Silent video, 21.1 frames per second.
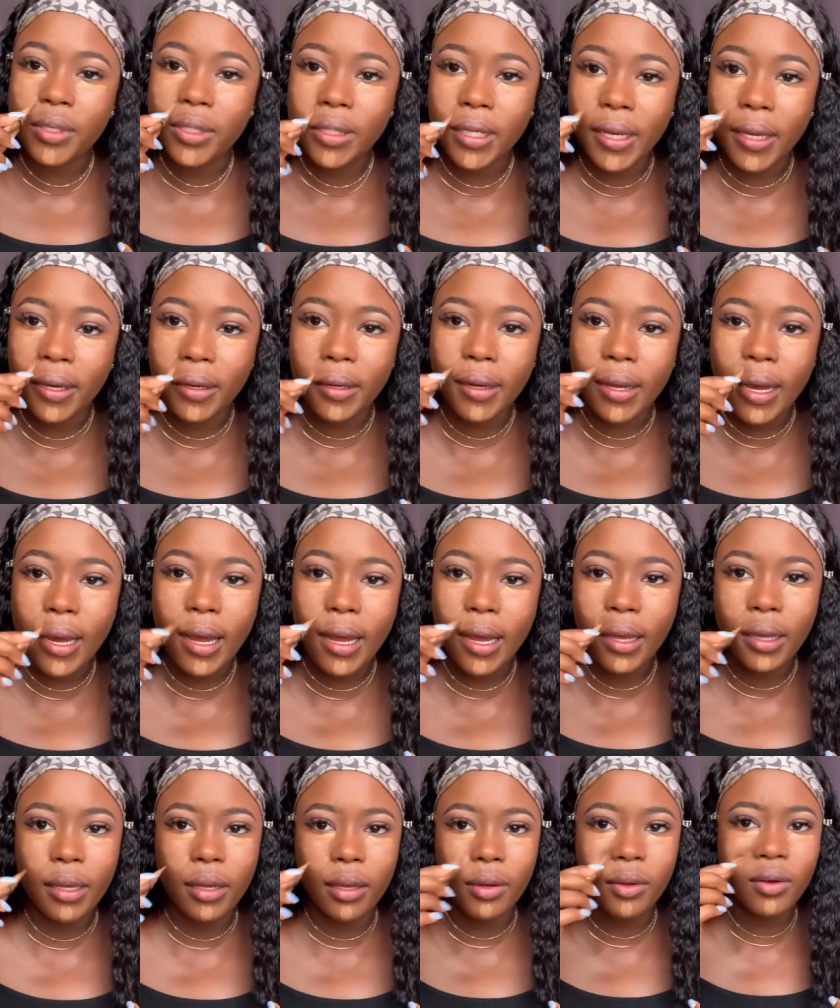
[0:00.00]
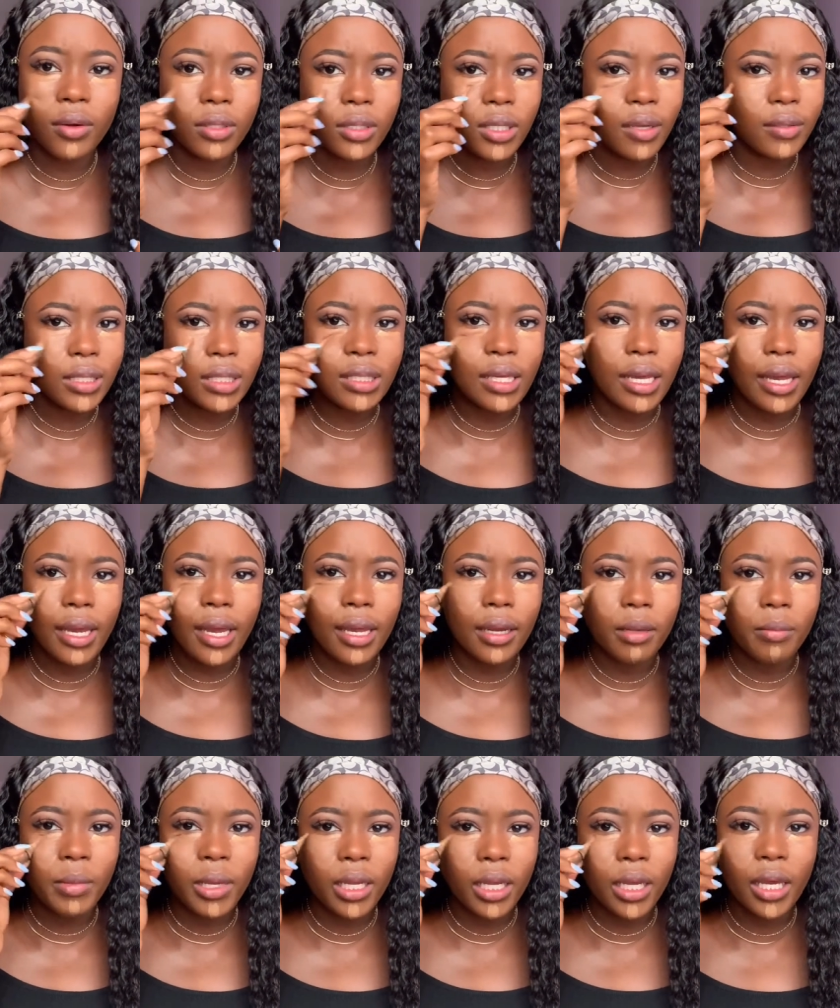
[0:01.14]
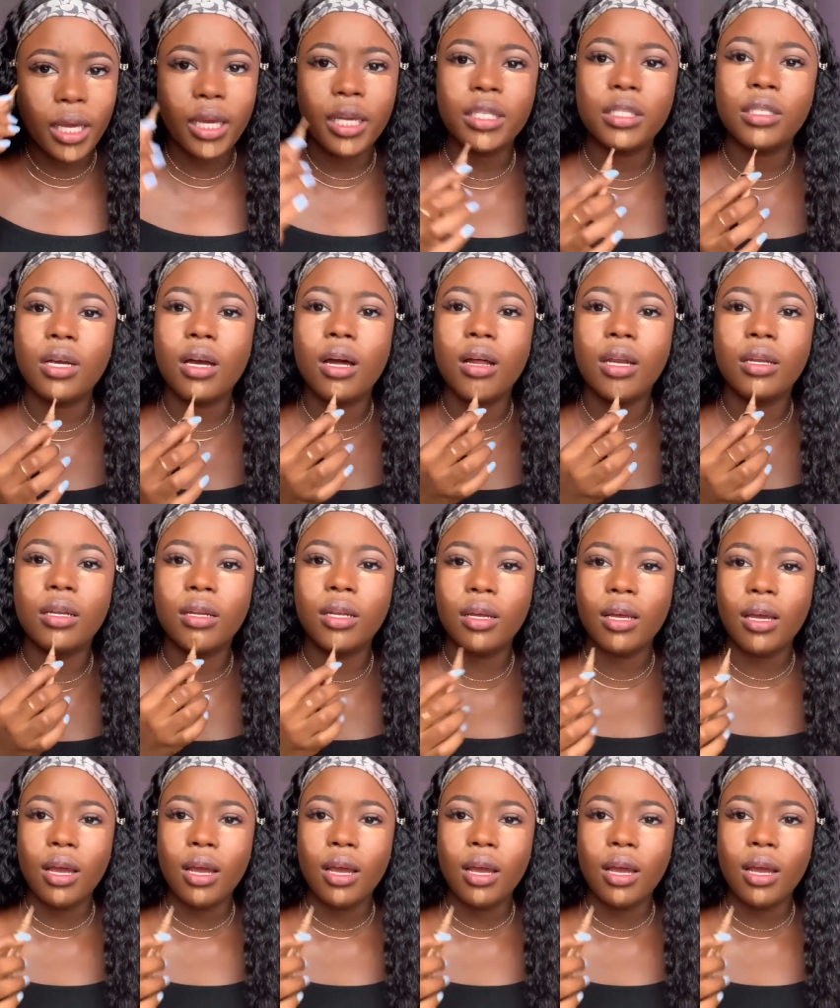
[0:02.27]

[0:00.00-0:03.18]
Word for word: saying, I don't have to take any medication.